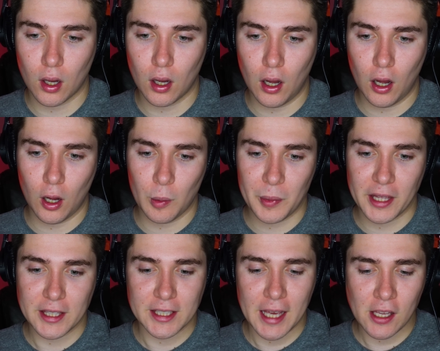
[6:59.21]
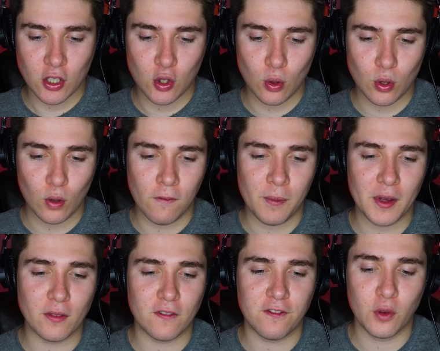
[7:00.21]
Um, yes, dude, you've
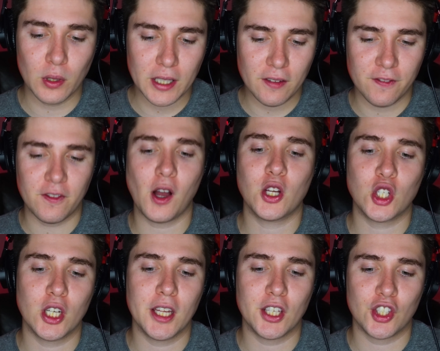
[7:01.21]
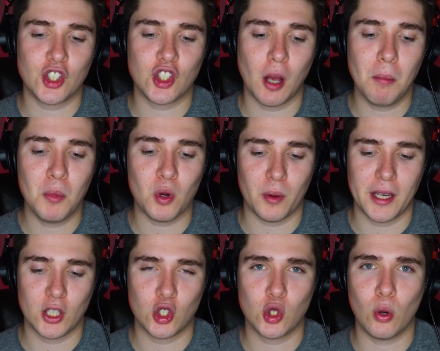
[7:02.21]
built fully functioning
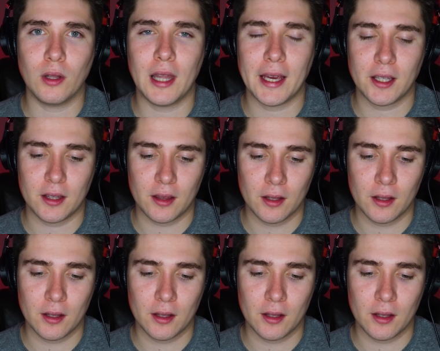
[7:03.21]
submarines. You're like...